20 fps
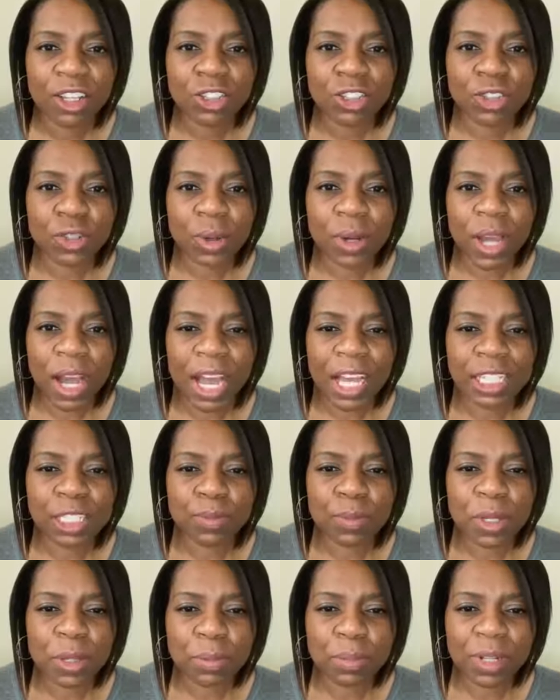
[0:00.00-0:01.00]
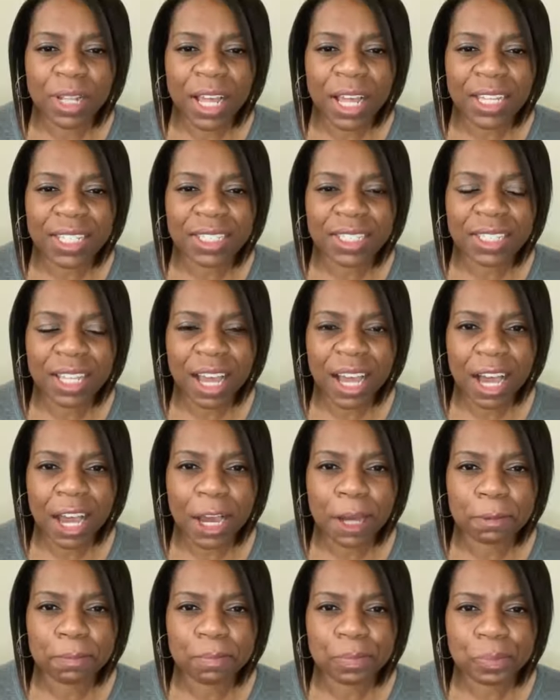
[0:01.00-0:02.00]
So guys, be blessed.
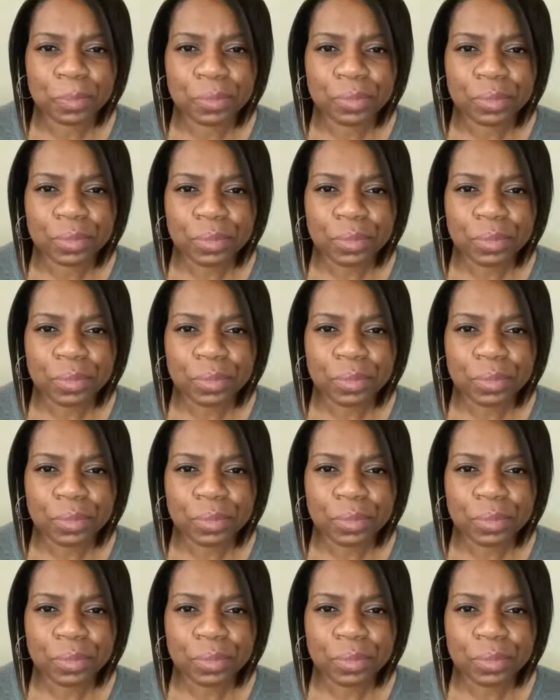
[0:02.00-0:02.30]
Um,